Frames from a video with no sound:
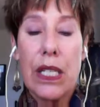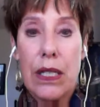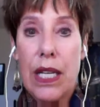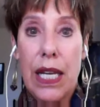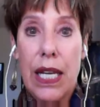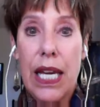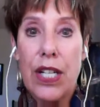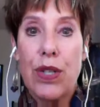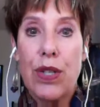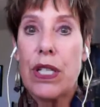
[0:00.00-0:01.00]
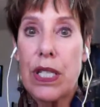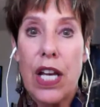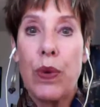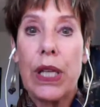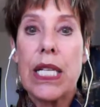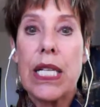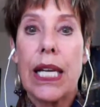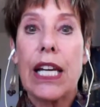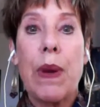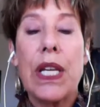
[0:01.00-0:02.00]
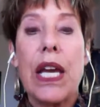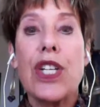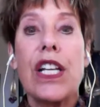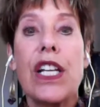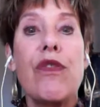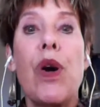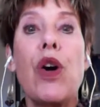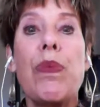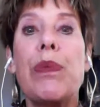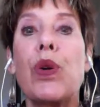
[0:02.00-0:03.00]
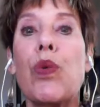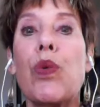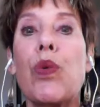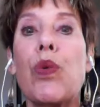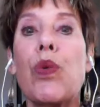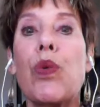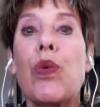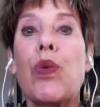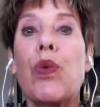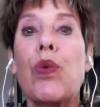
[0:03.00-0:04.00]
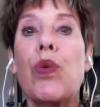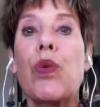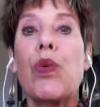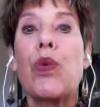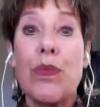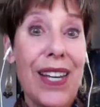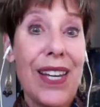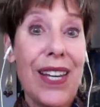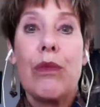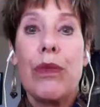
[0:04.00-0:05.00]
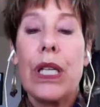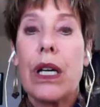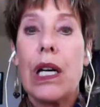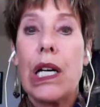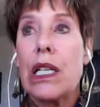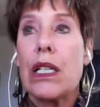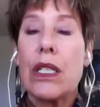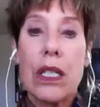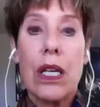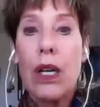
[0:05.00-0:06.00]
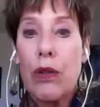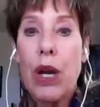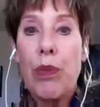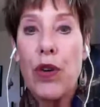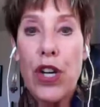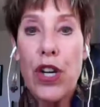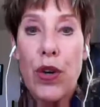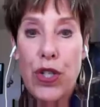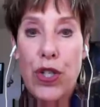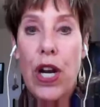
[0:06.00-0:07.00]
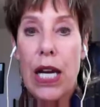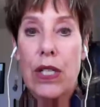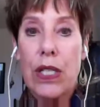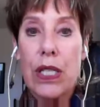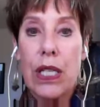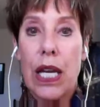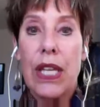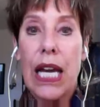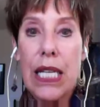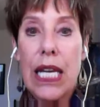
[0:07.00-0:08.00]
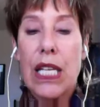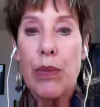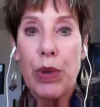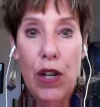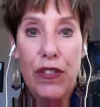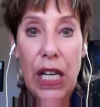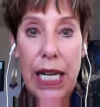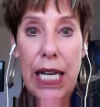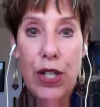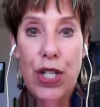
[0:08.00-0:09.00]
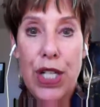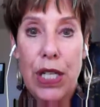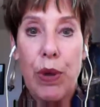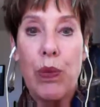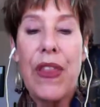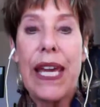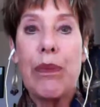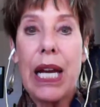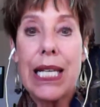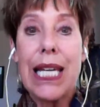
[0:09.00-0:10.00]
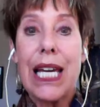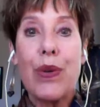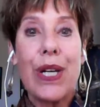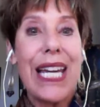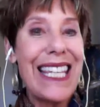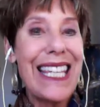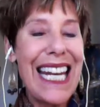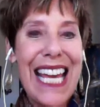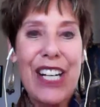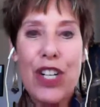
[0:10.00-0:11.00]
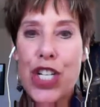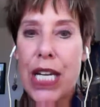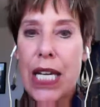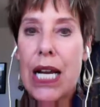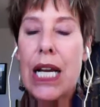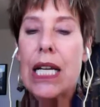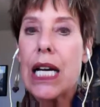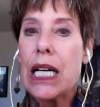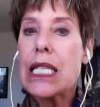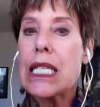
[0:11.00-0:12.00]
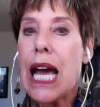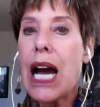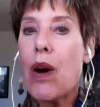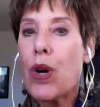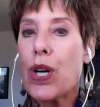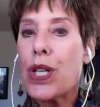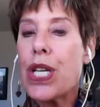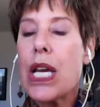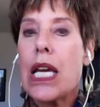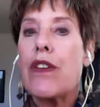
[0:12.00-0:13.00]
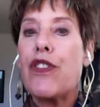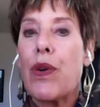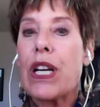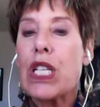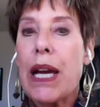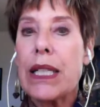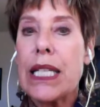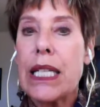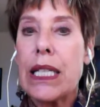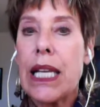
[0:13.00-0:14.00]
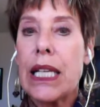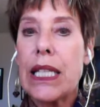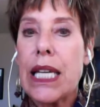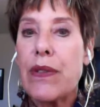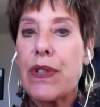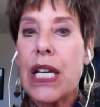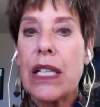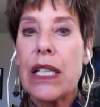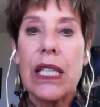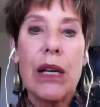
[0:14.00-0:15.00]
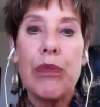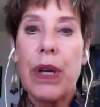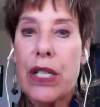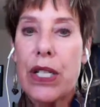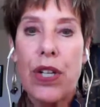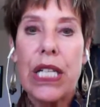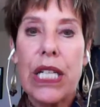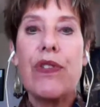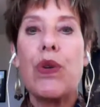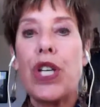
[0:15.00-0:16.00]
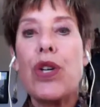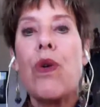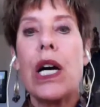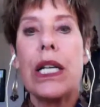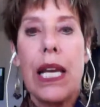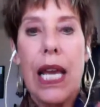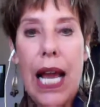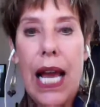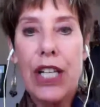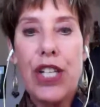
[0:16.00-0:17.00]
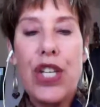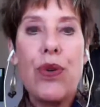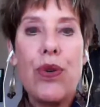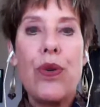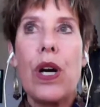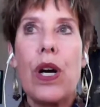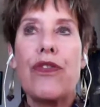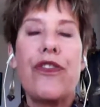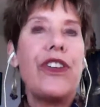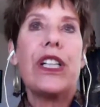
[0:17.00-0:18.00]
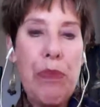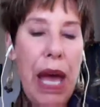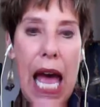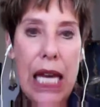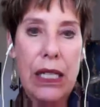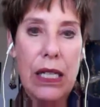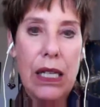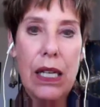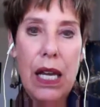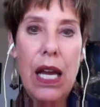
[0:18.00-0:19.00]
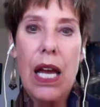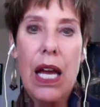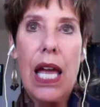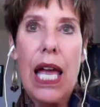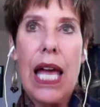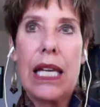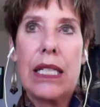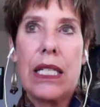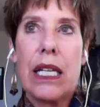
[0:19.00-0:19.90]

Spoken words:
day and age. It's an unrealistic expectation, and if both people are working, I think it's almost healthy, because they're both on career tracks, and that takes up an awful lot of energy. But when they get back together again, that energy kind of sours if you're expecting at the end of the day that that man is going to give you what you want, and you feeling bad, and